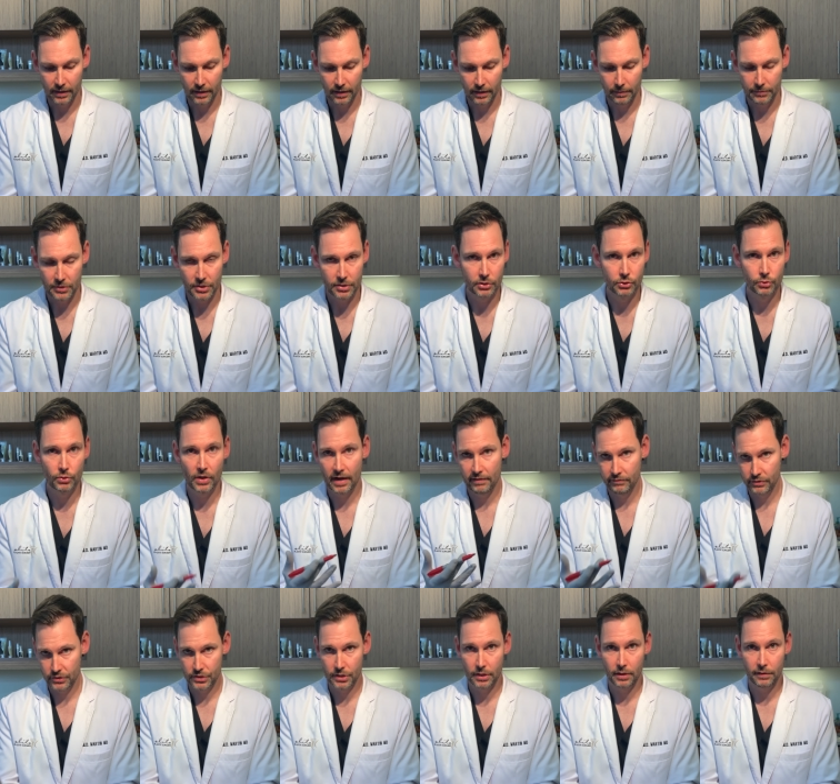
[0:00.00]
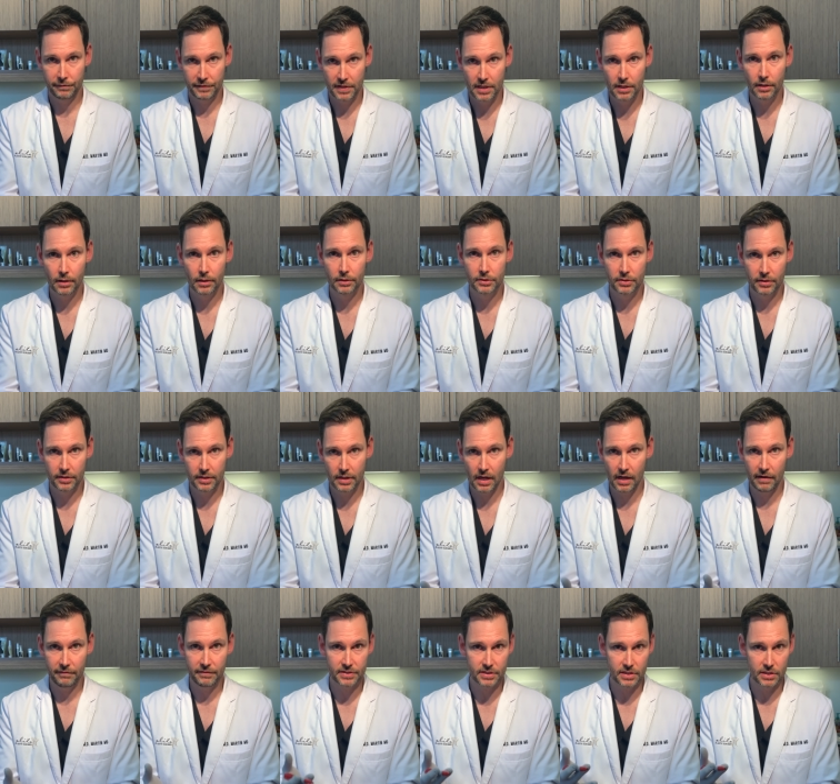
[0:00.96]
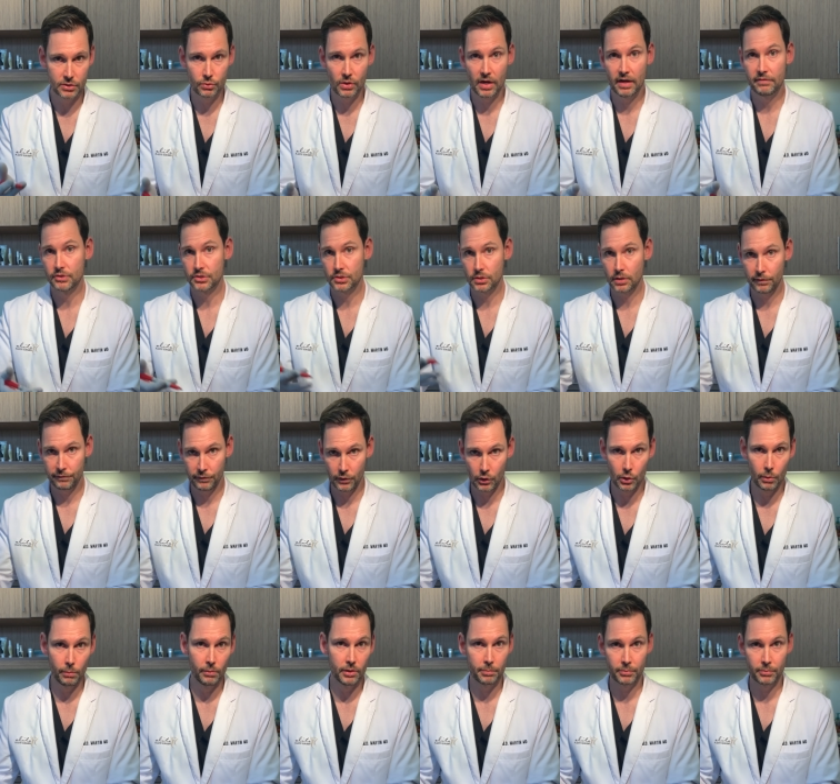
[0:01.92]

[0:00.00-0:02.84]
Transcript: You can drive yourself here to the office and drive yourself home.